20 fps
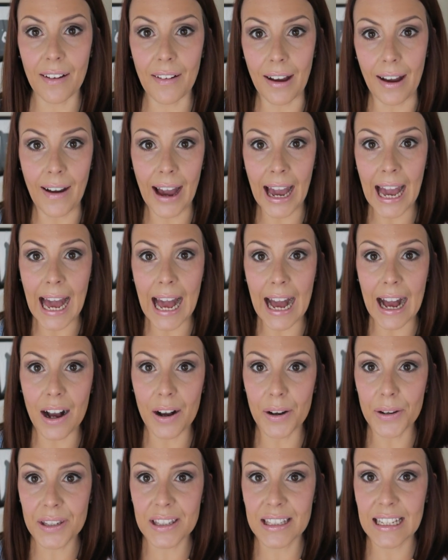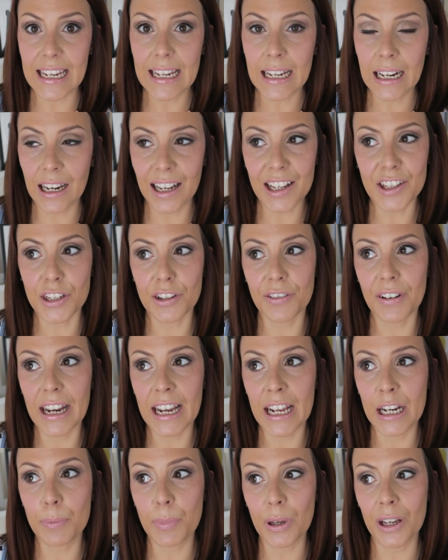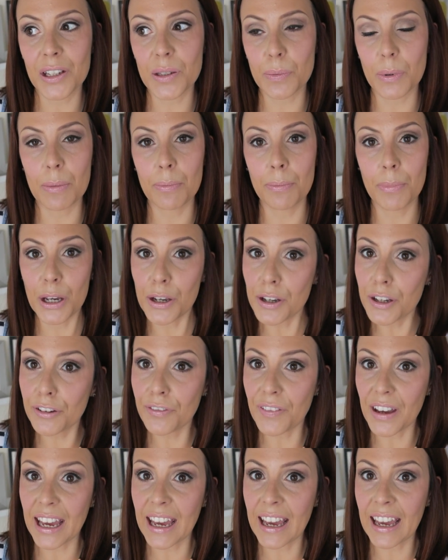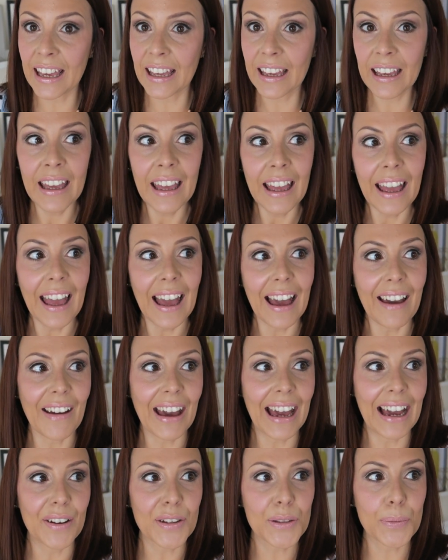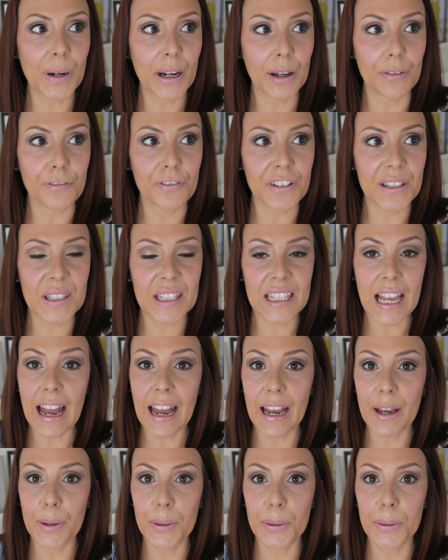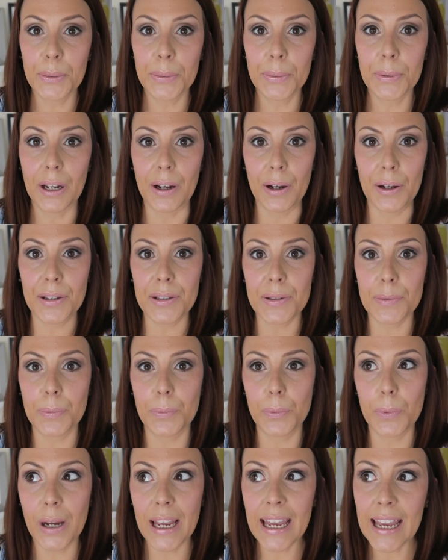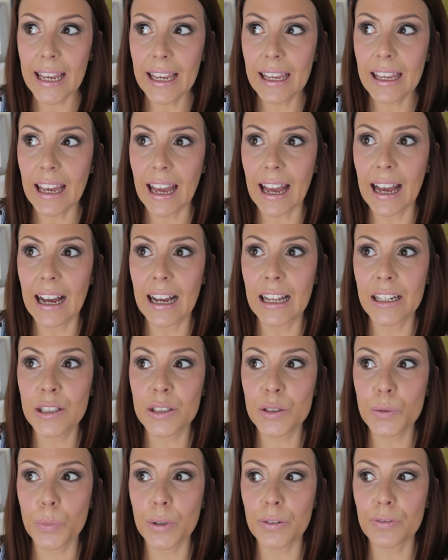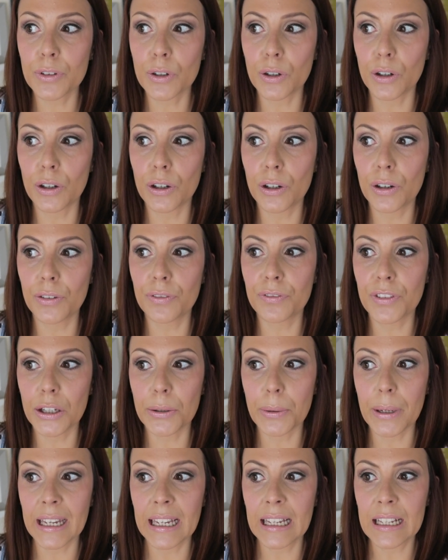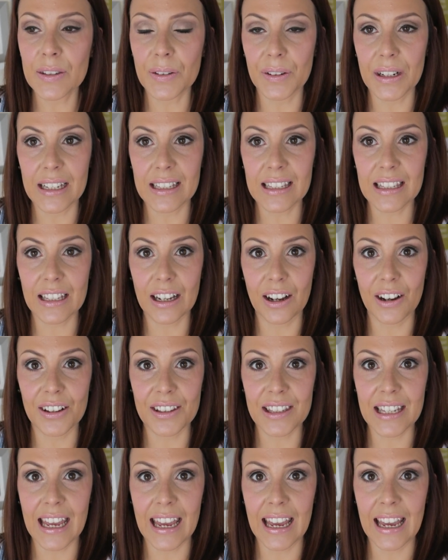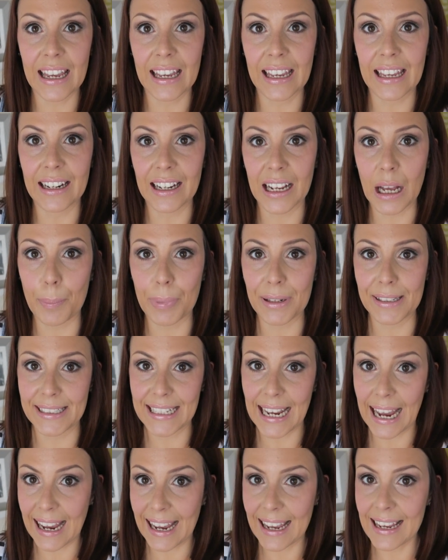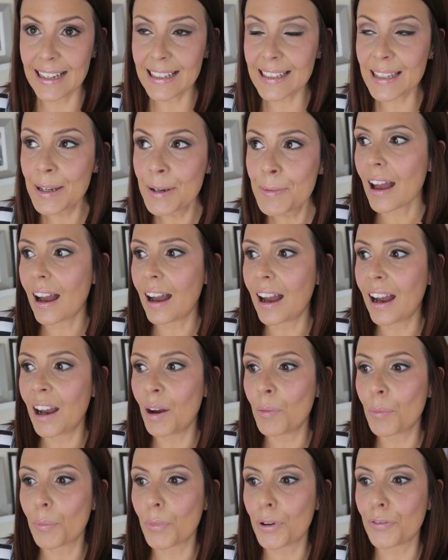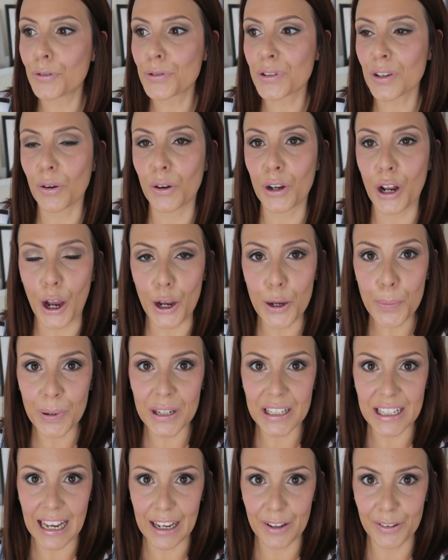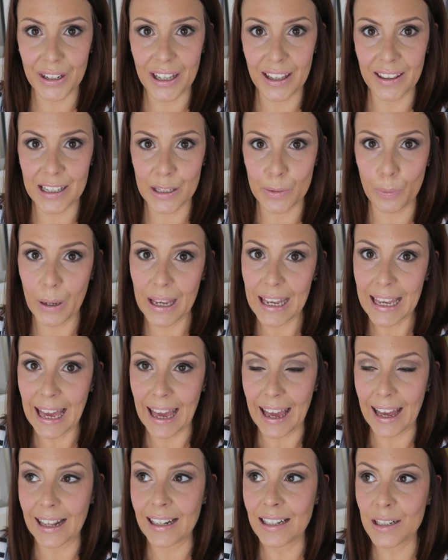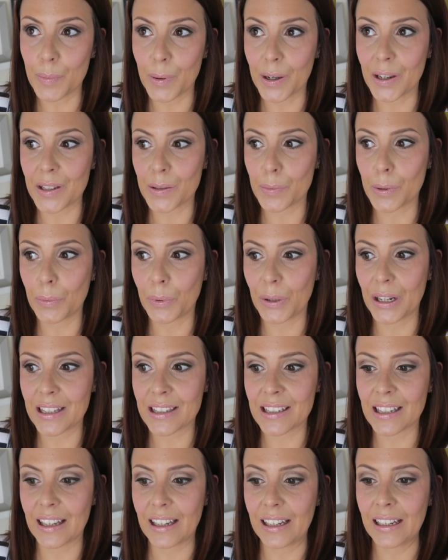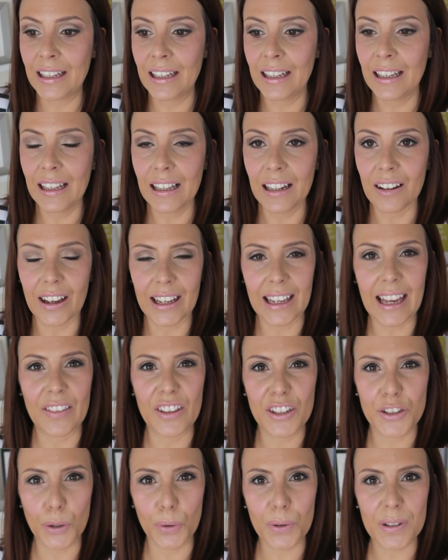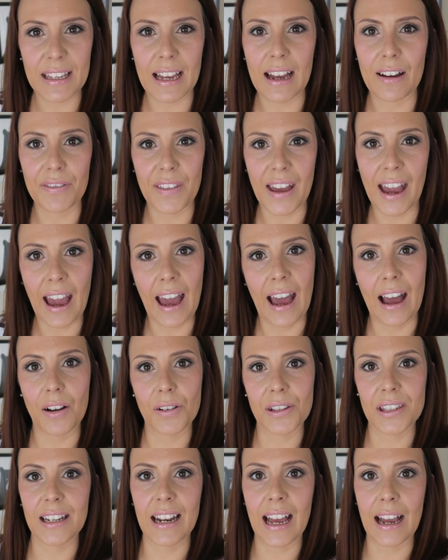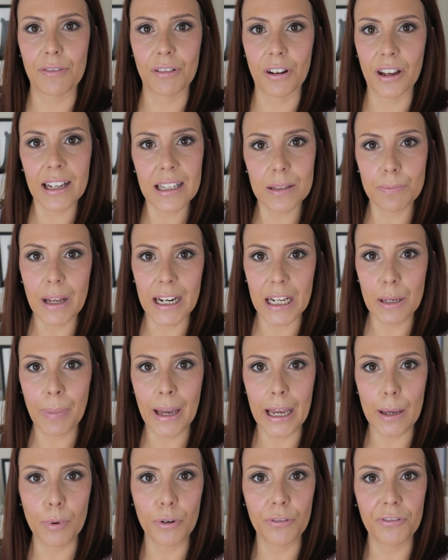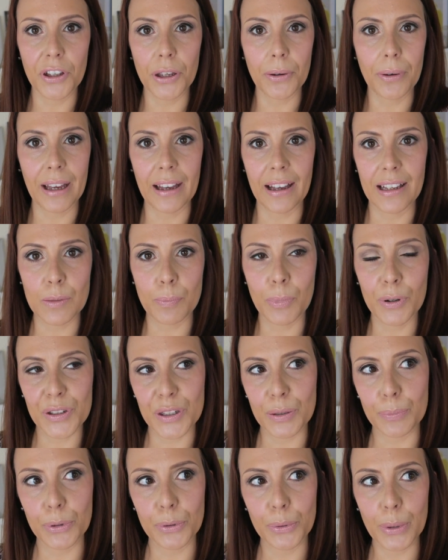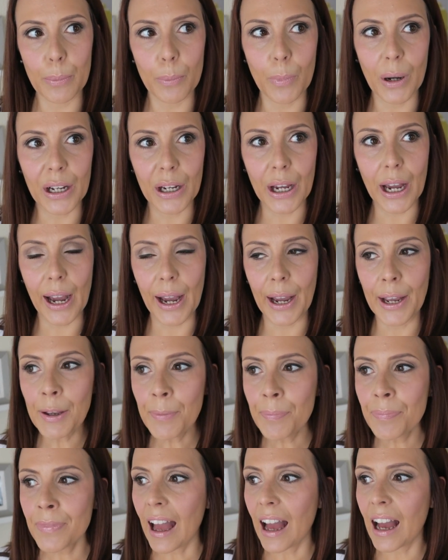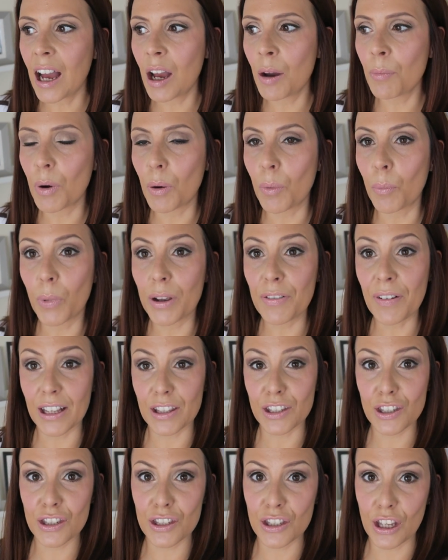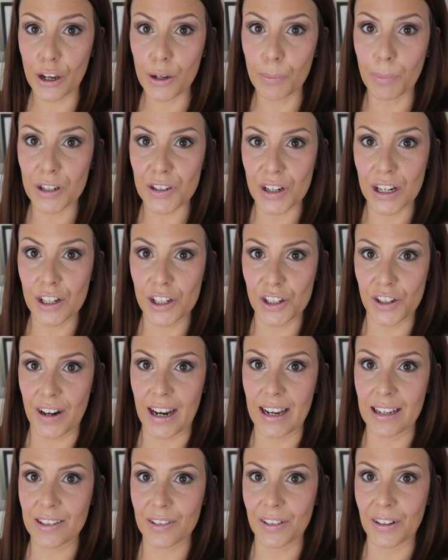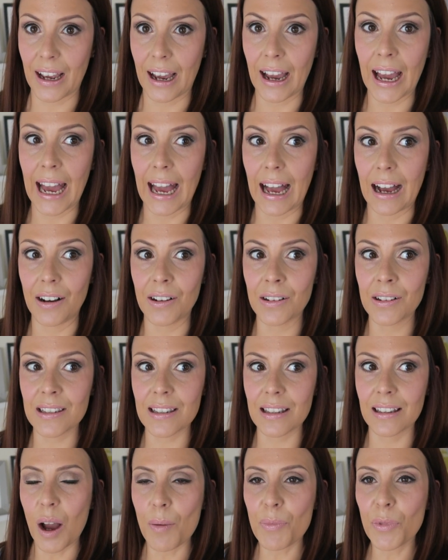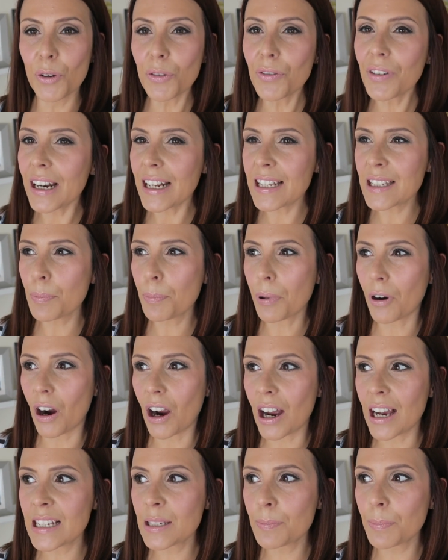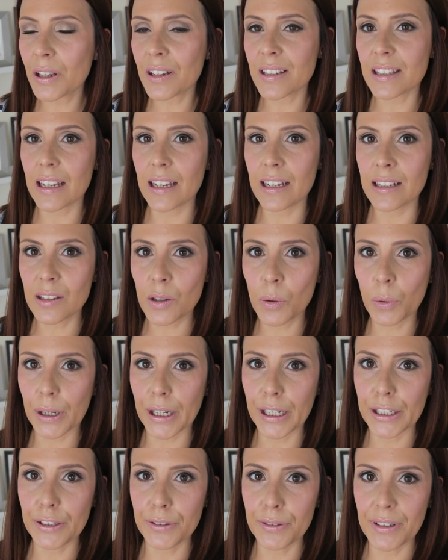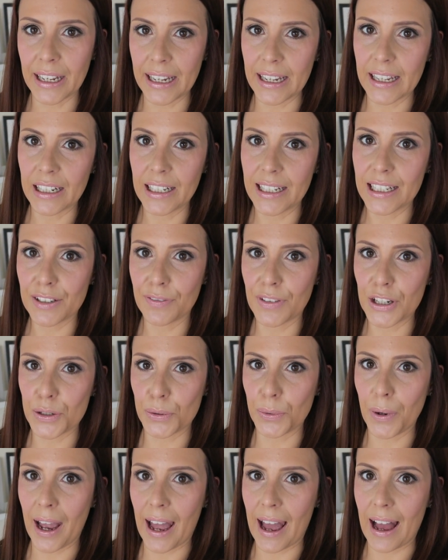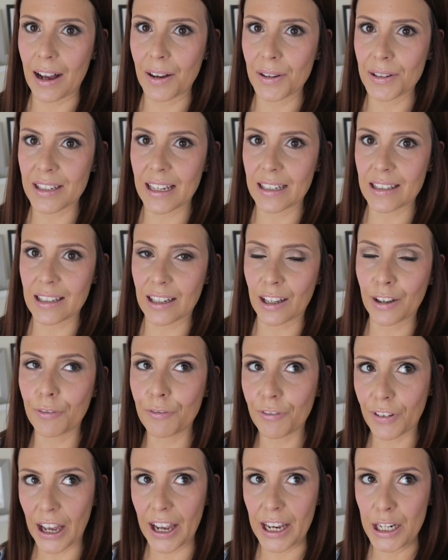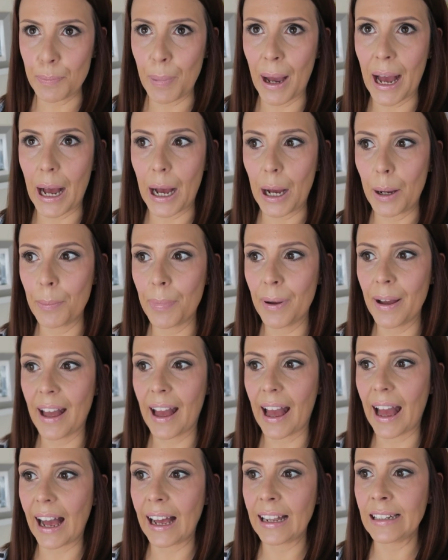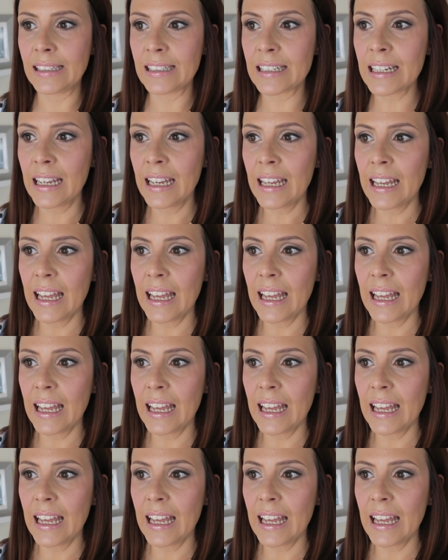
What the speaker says: out our house, decluttering because we're moving. Our house went up for sale last week and we've got viewings on it starting in a couple of days. We've also got an open day on it this weekend because we wanted to like get the dogs out of the house and have like as many people view it as possible in one go. We've had so much interest on our house. I'm not really surprised because it is quite a unique and individual house. It's a converted pub and